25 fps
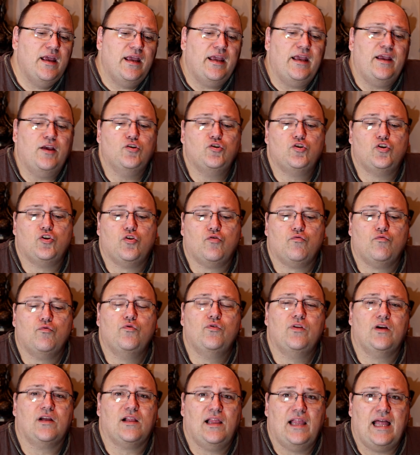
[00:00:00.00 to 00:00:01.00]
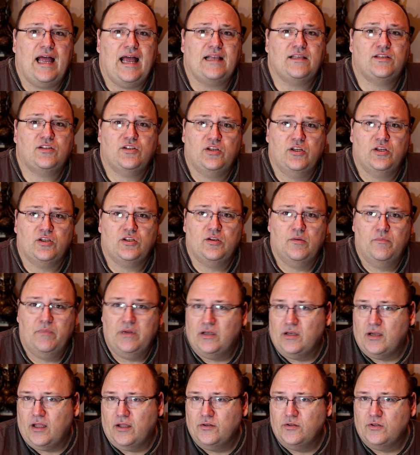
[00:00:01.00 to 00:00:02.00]
is through the class system
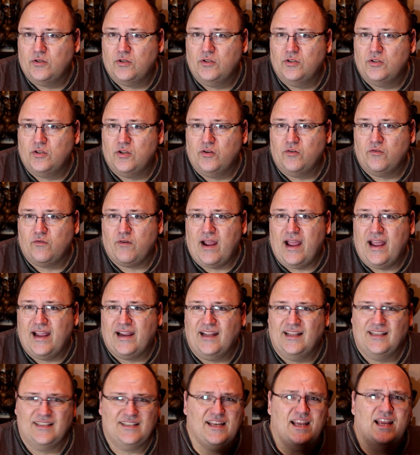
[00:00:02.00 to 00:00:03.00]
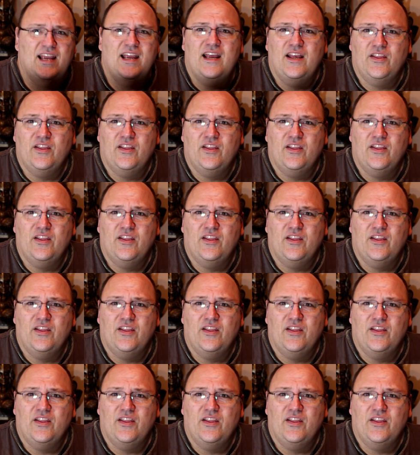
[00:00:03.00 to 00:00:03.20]
in Dungeons and Dragons.